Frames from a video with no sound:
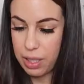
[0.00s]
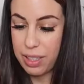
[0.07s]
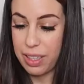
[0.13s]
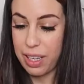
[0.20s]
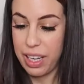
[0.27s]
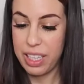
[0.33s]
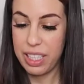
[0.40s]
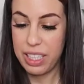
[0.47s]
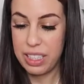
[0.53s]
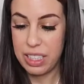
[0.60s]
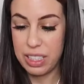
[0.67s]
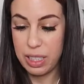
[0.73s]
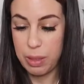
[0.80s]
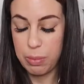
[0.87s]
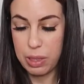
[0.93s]
I need to
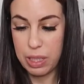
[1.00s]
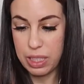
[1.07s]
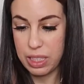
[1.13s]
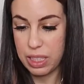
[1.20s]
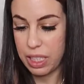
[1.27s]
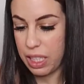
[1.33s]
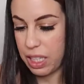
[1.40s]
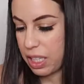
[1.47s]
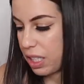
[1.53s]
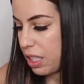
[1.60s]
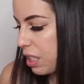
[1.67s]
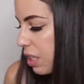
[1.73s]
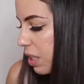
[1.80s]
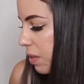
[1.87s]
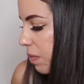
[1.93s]
dump this
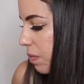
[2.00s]
again.